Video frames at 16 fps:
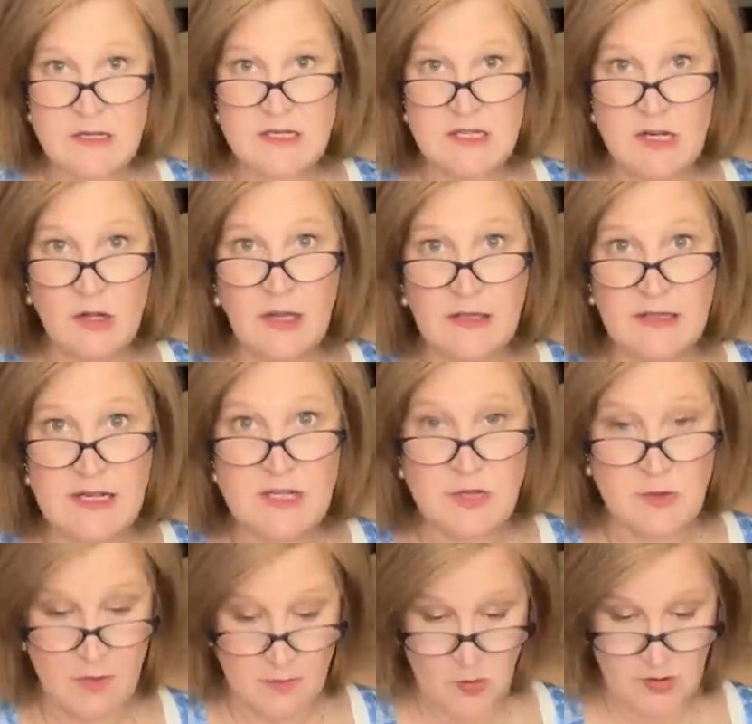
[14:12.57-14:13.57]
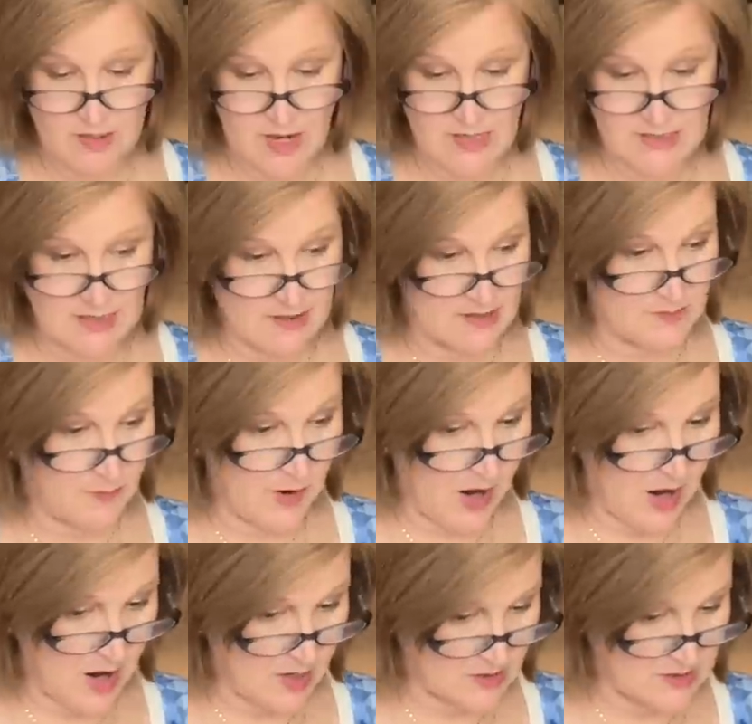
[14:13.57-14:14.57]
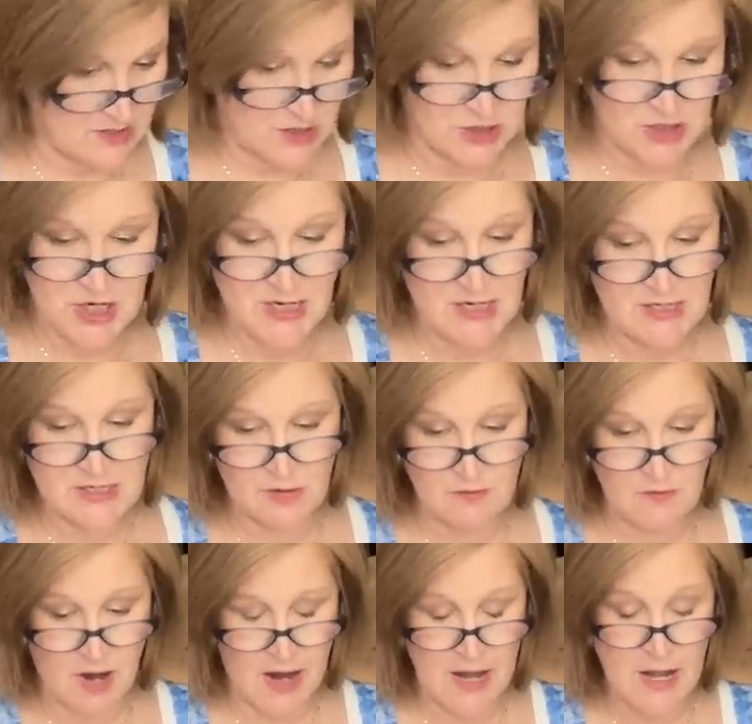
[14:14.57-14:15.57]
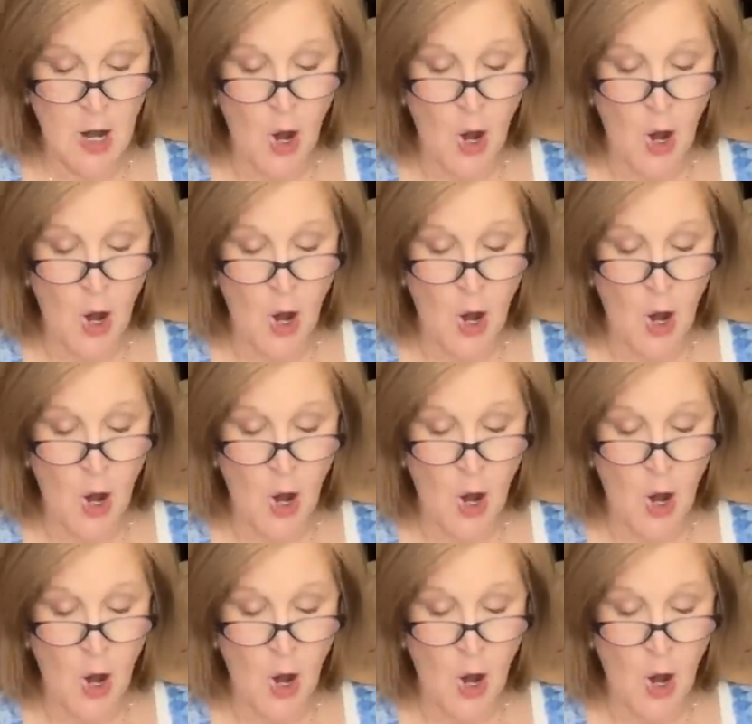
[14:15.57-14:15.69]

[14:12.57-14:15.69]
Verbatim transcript: still at least three more things in this box. She does it right.